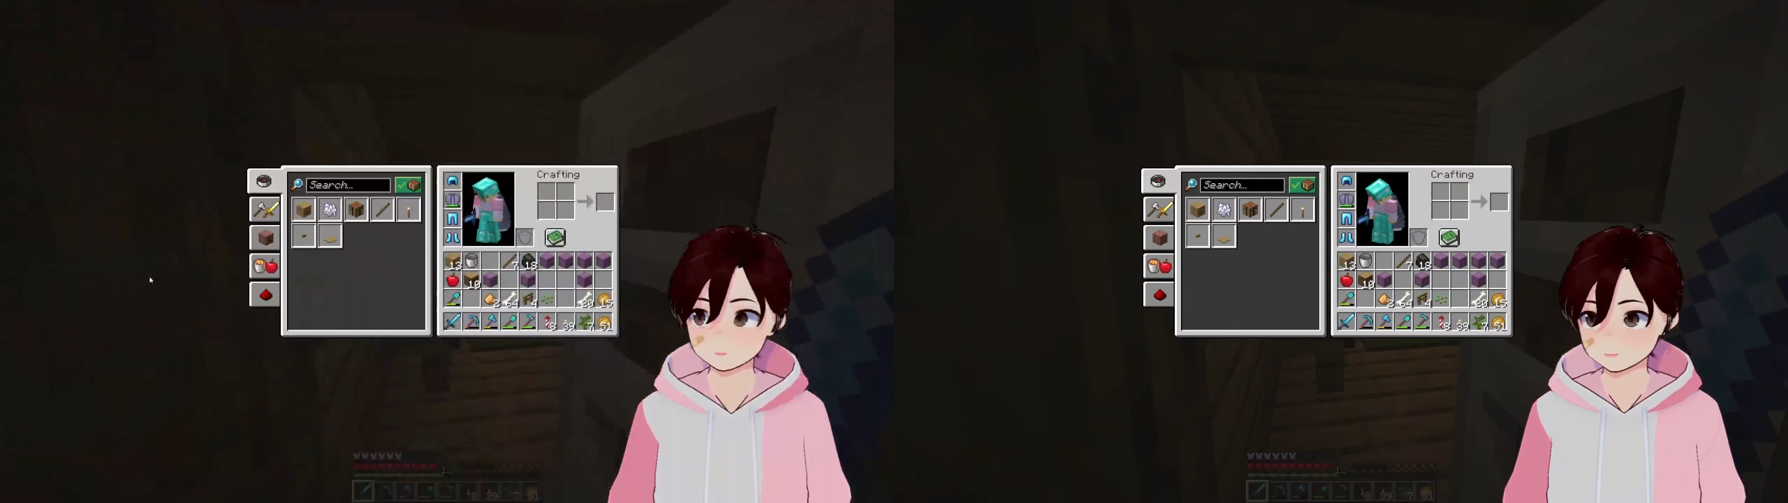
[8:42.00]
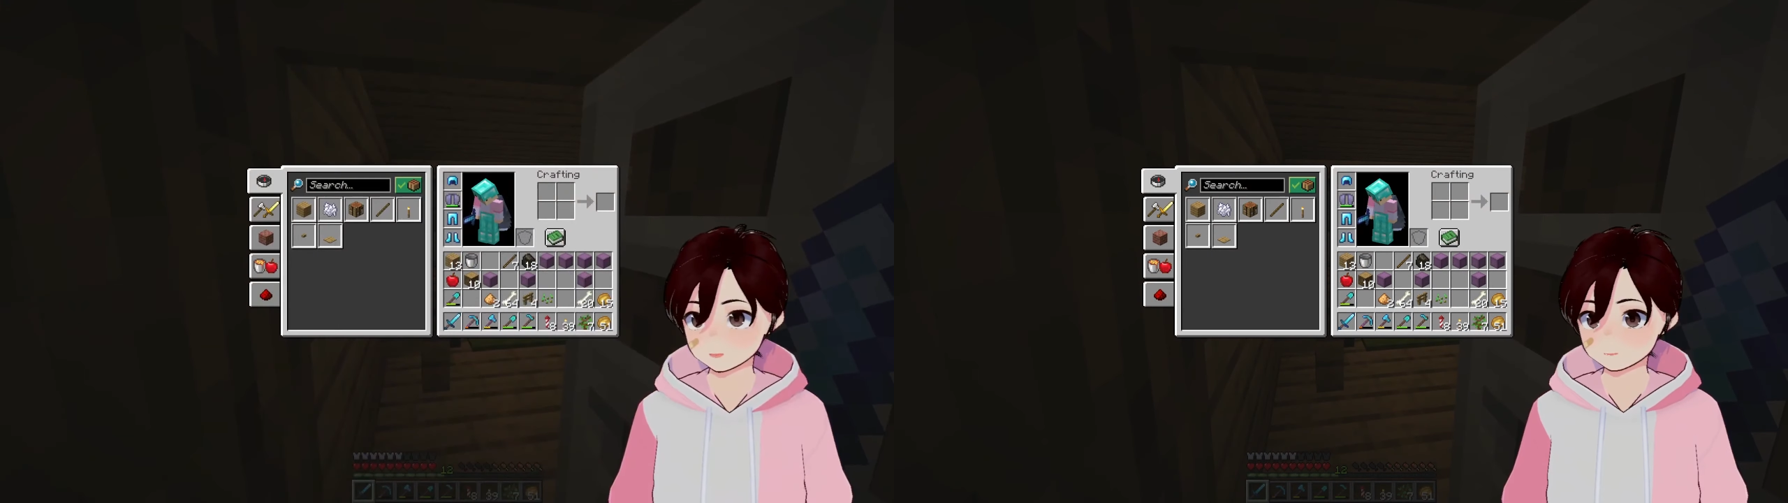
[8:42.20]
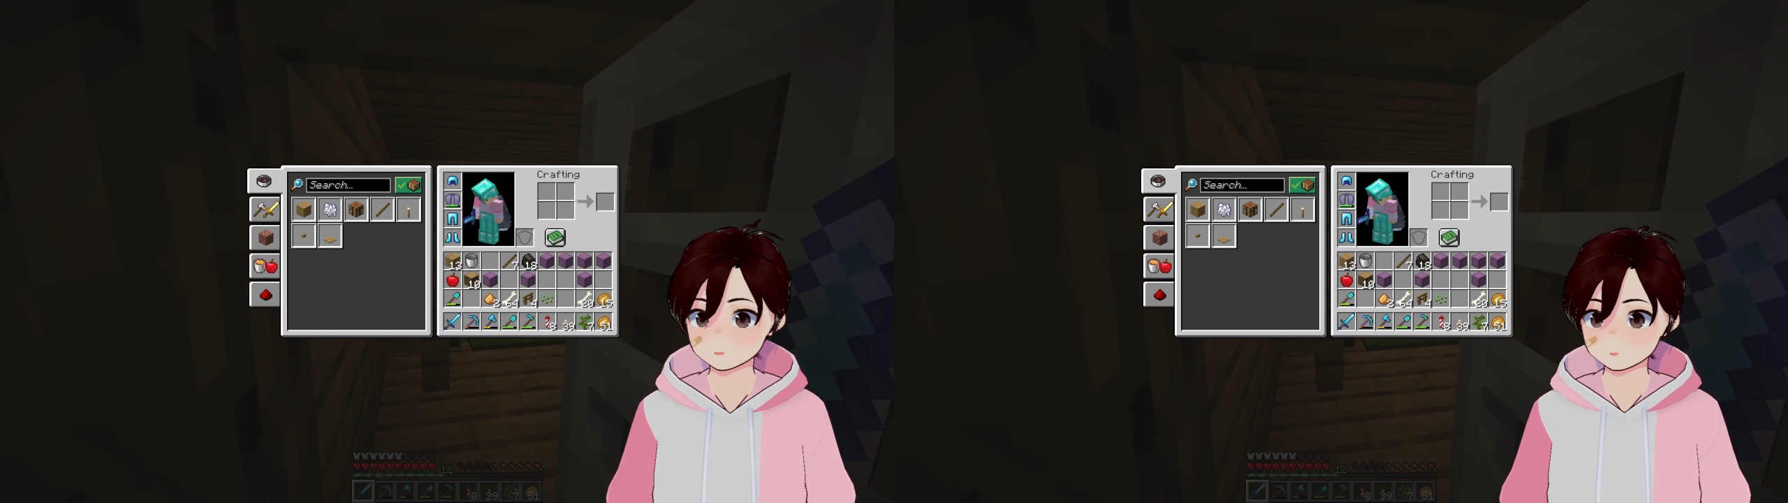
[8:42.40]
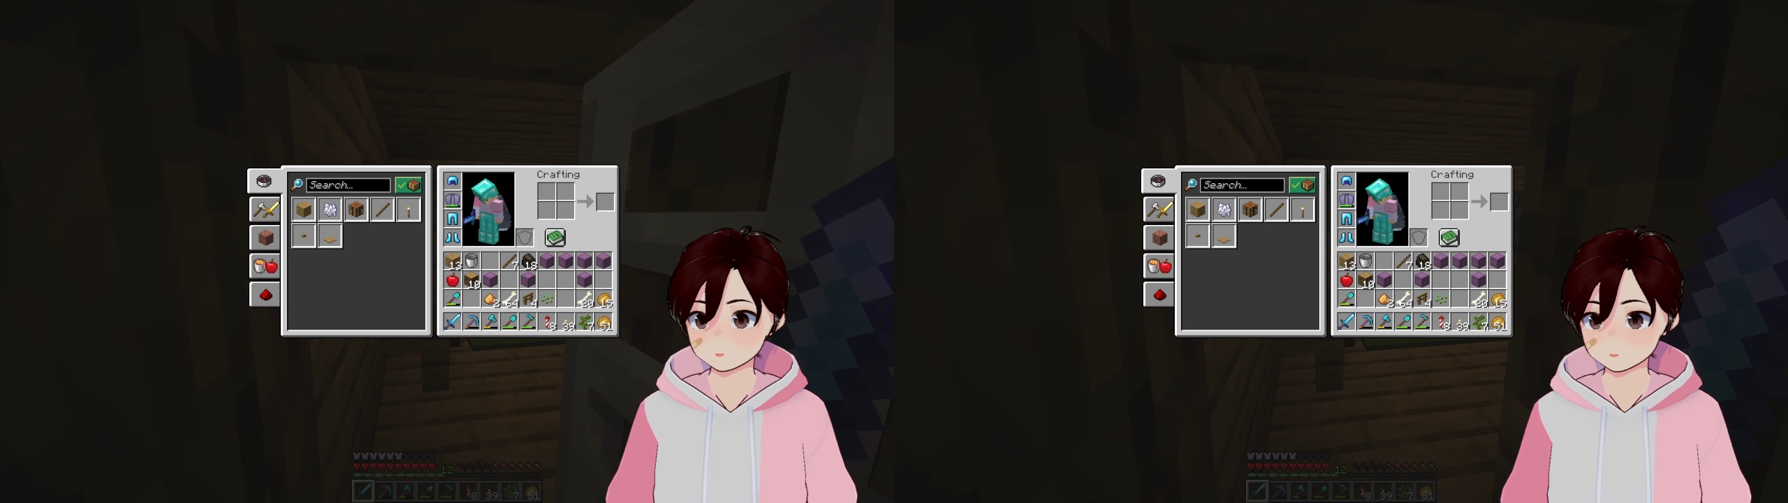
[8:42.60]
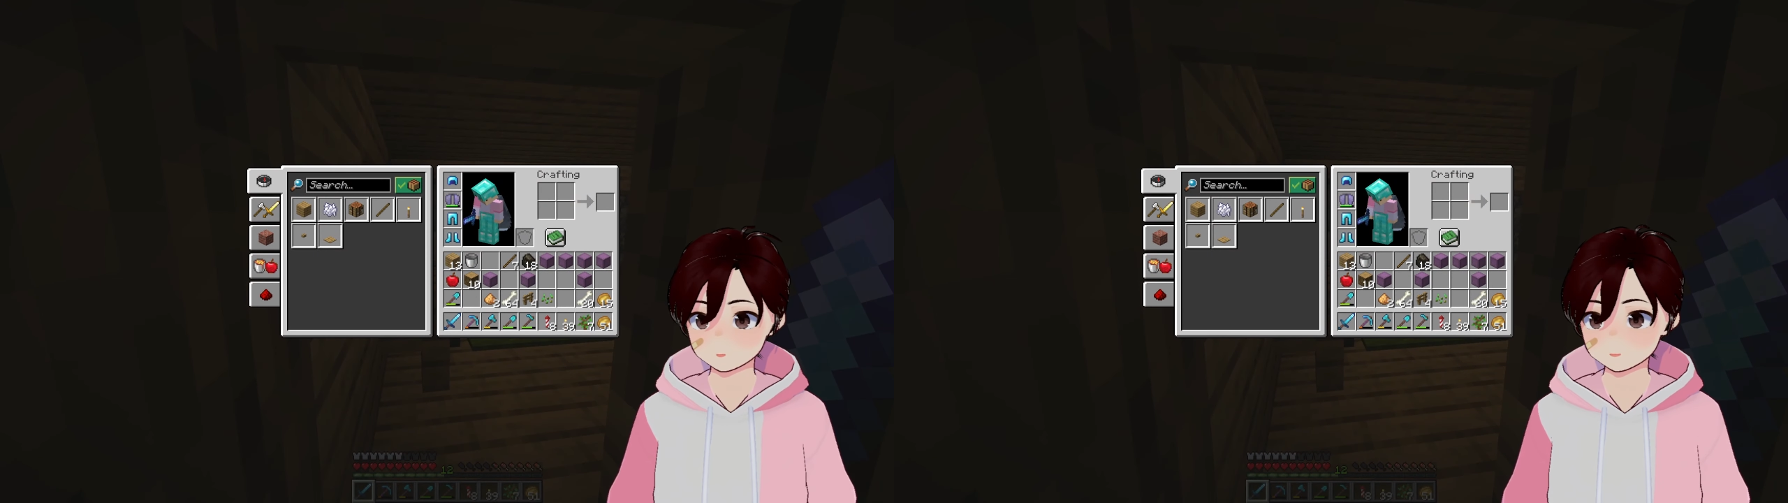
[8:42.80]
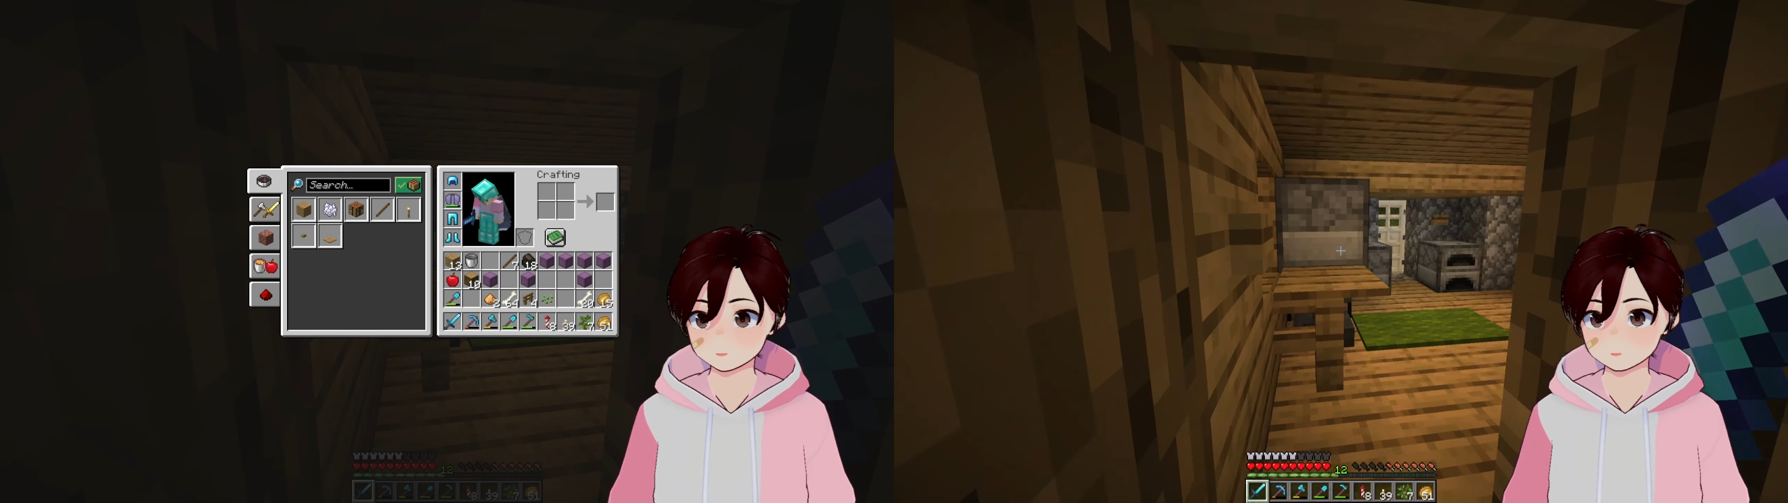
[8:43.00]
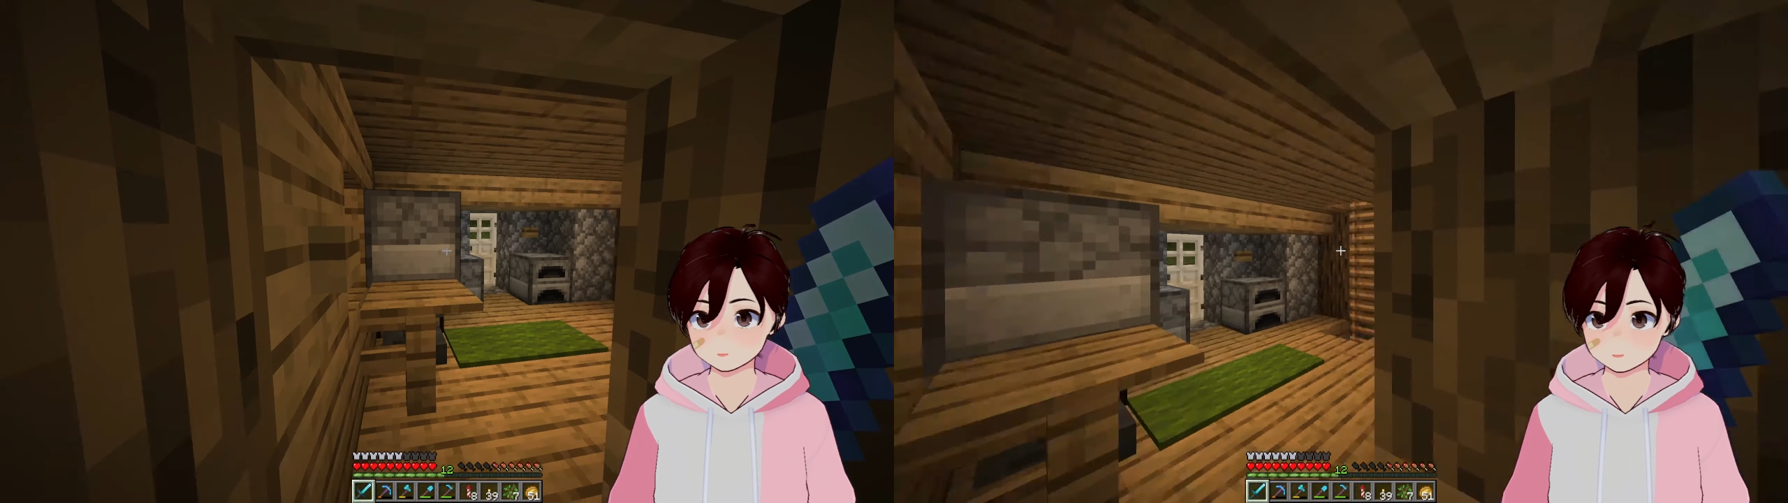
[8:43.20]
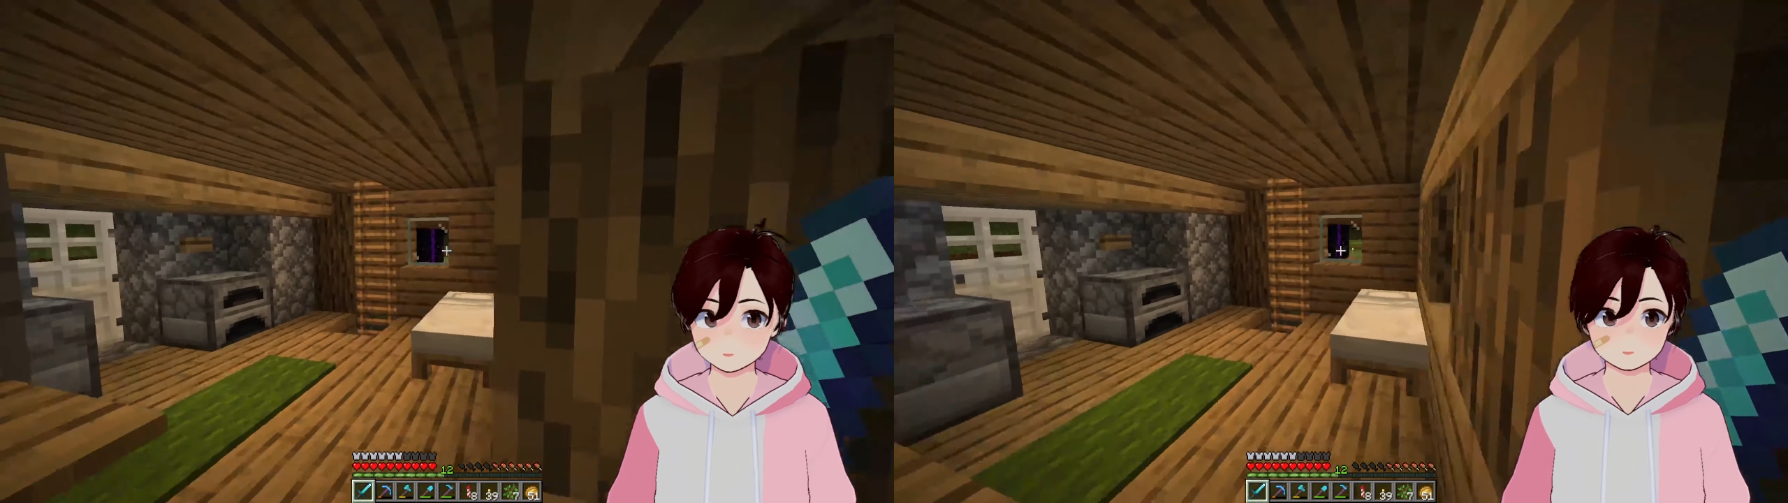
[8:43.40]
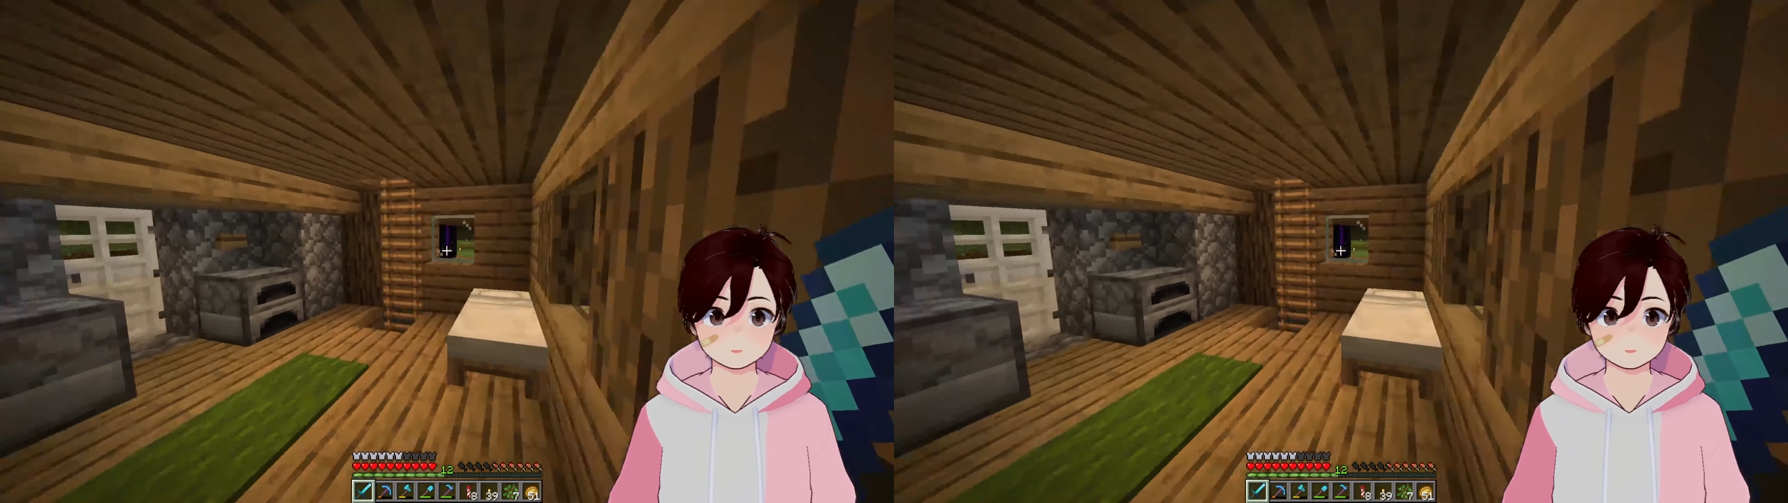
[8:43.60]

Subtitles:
have 200 days after all.